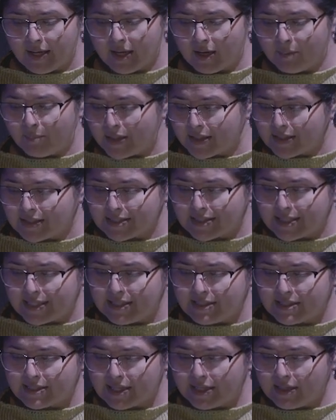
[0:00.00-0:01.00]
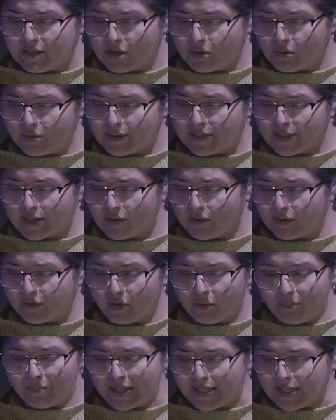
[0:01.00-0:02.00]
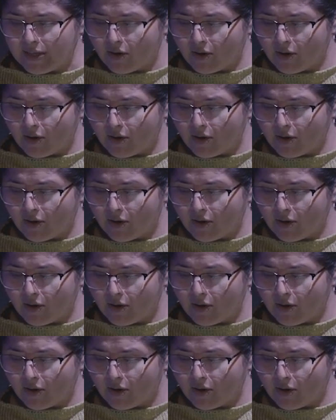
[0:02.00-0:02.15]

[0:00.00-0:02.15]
Amongst these, they noted that although many